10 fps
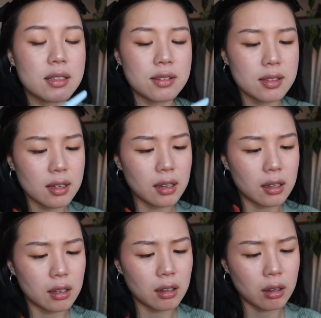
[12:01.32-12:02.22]
This is in
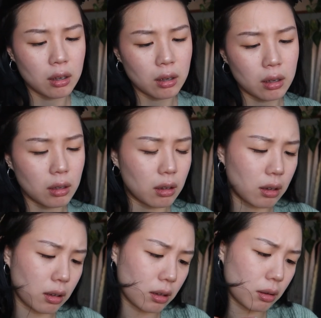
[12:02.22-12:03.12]

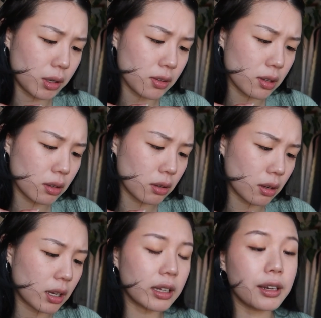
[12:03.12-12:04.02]
uh, what is it?
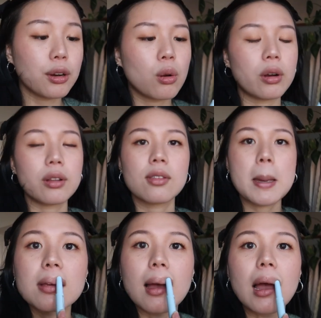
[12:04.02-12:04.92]
Clear quartz.
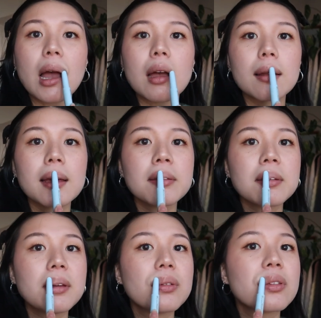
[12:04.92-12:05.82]
Uh, I like to
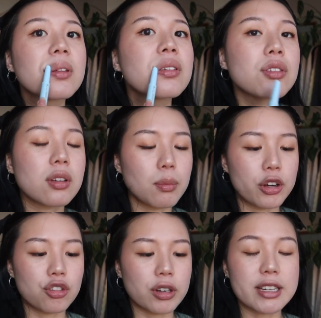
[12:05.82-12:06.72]
use this to
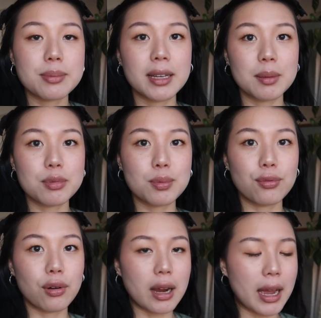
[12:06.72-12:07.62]
moisturize my lips
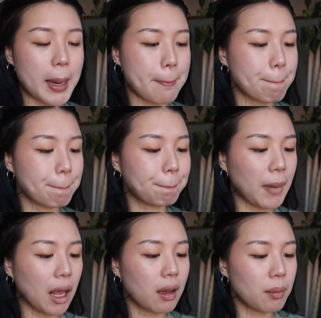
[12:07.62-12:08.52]
before I
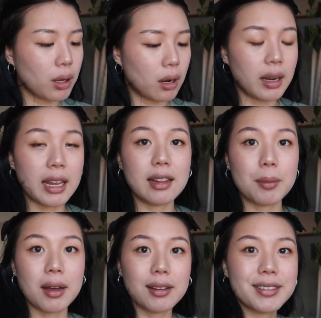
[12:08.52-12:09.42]
put on a
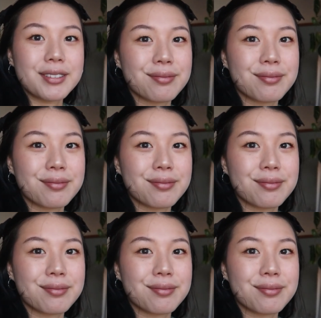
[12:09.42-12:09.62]
lip color.